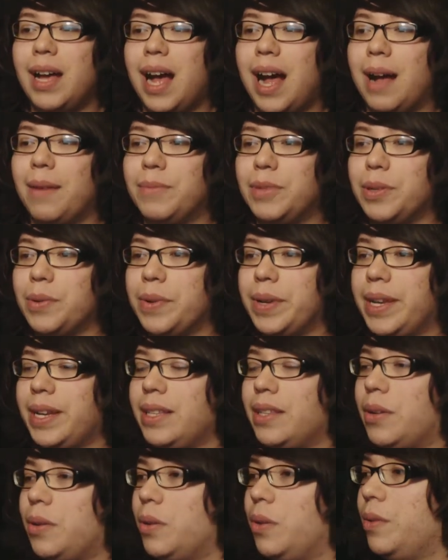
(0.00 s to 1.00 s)
I'm
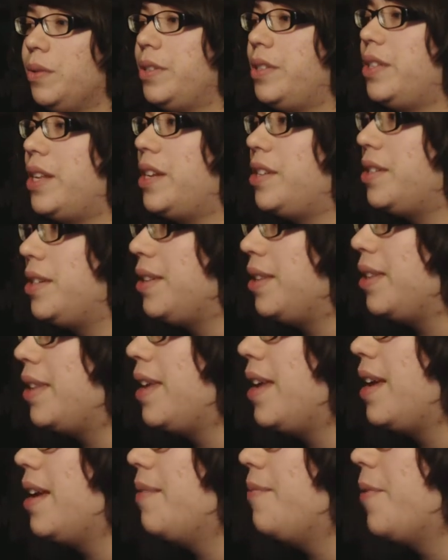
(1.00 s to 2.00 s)
doing the whole session
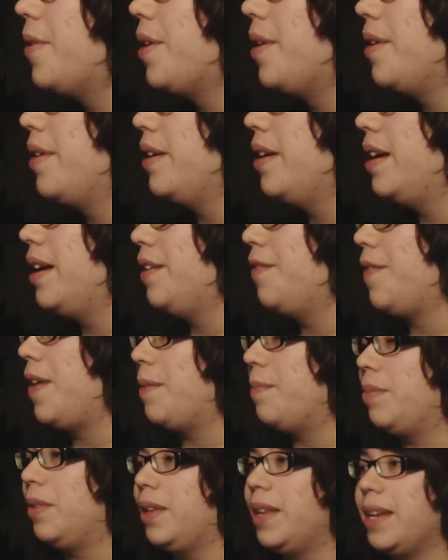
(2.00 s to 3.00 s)
thing where if
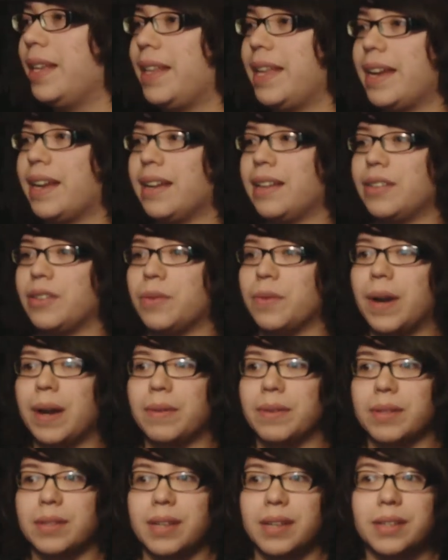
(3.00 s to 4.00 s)
I play like a two
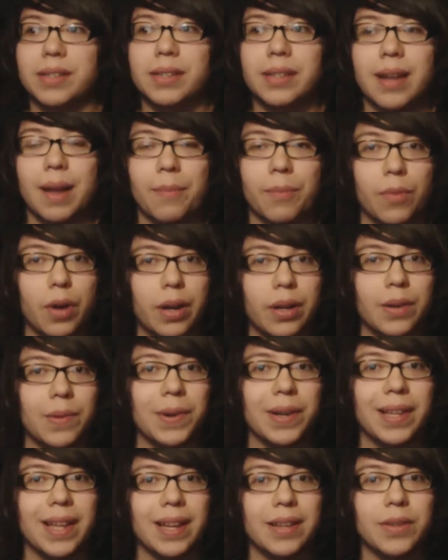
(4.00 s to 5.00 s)
hour session I'm
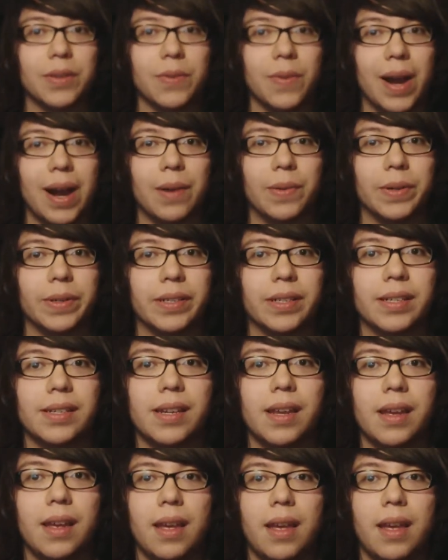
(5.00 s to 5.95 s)
rendering that two hours